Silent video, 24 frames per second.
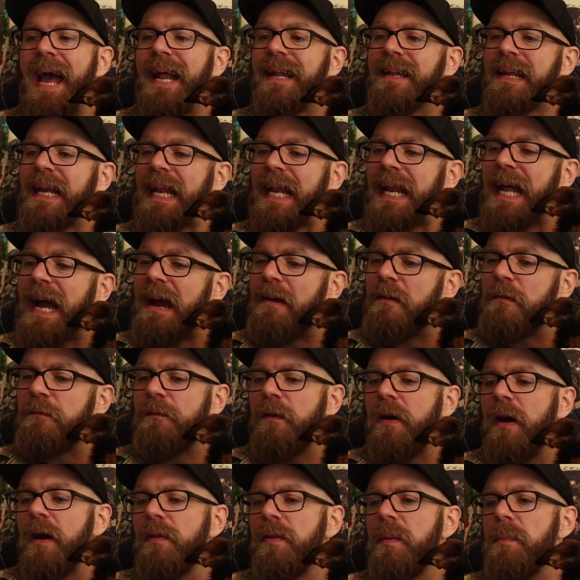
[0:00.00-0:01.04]
and
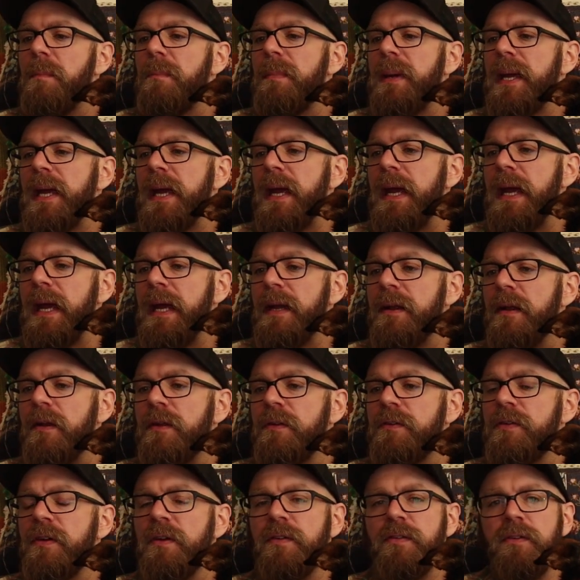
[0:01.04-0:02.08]
clarify the mead
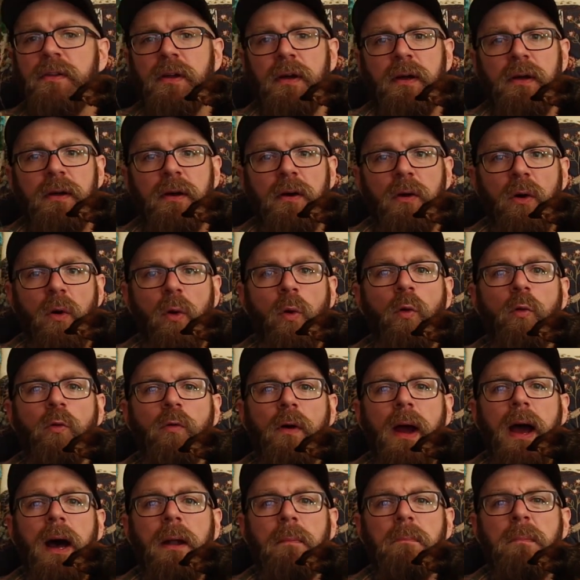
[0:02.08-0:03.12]
and just all
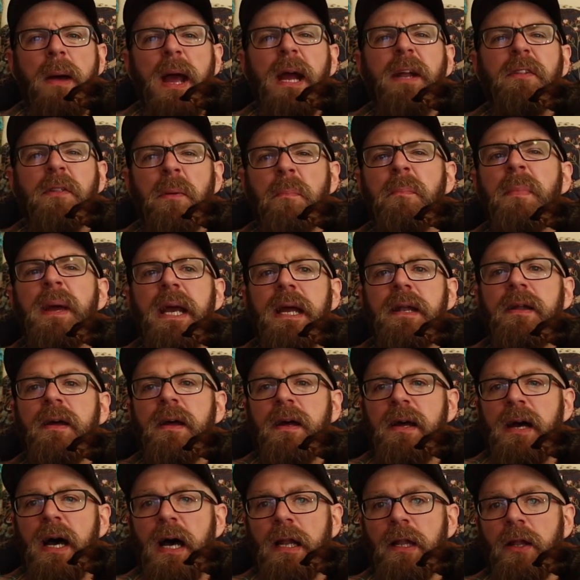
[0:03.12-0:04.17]
round make the mead
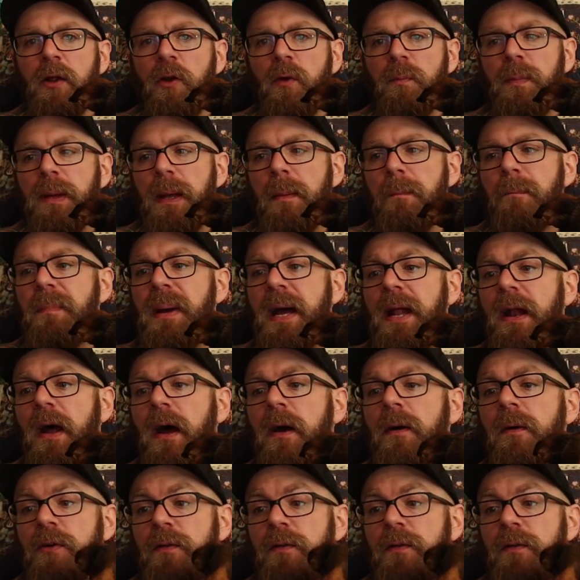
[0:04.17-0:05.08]
a little bit better.